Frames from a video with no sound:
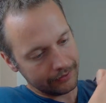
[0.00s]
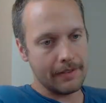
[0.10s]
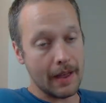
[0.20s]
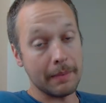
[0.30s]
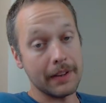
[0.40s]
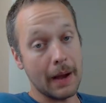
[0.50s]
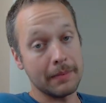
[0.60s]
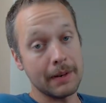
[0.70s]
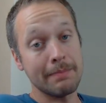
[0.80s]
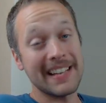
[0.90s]
I'm
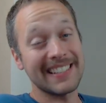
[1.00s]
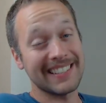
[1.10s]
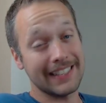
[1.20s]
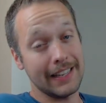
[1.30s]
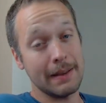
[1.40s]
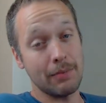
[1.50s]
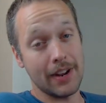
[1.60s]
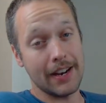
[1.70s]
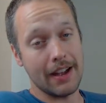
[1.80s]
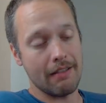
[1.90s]
gonna make this claim right
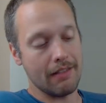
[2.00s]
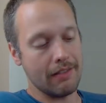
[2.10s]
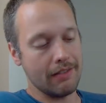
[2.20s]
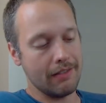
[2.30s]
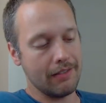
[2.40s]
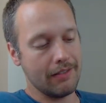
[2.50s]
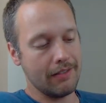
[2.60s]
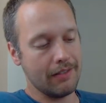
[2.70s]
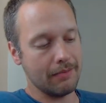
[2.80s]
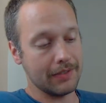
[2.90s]
now.
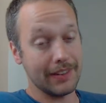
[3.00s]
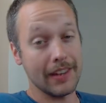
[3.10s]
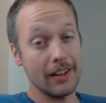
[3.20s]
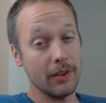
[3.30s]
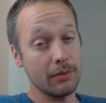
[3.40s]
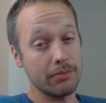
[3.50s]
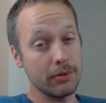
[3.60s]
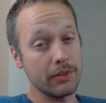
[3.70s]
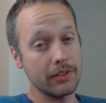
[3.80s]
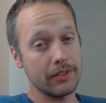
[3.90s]
I'm gonna say, other
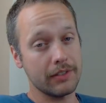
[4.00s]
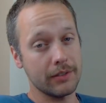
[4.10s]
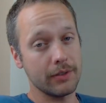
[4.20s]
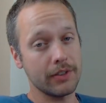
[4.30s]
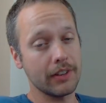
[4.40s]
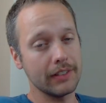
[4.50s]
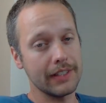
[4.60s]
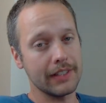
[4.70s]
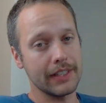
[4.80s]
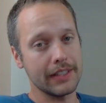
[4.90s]
brewers, you start
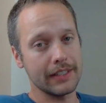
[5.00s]
listening.